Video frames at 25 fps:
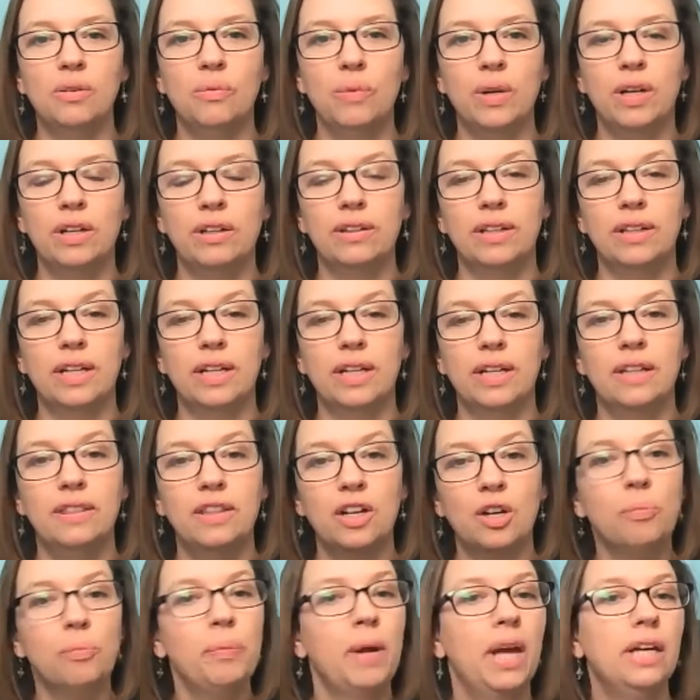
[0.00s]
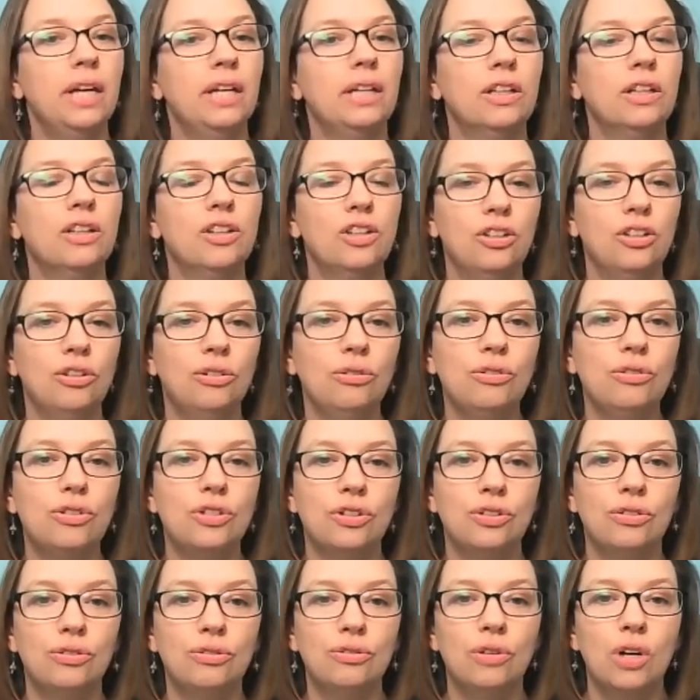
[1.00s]
with, and they're paying you
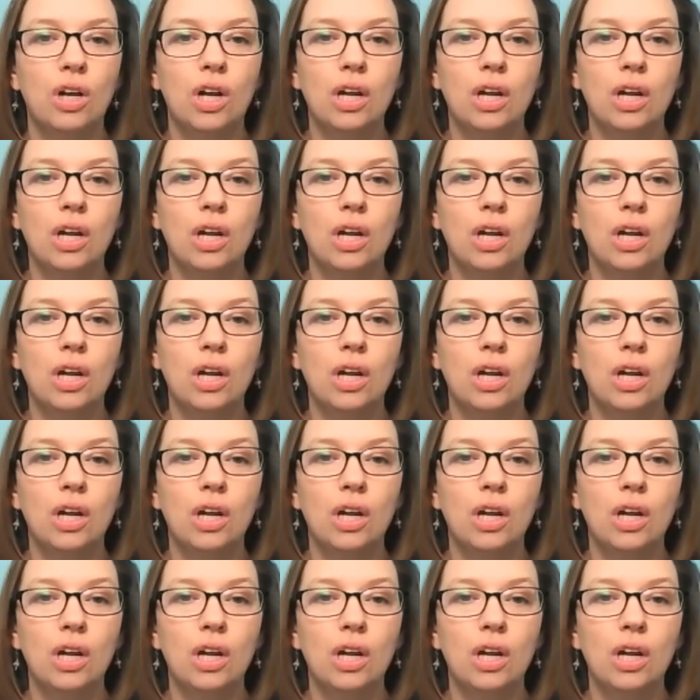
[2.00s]
to,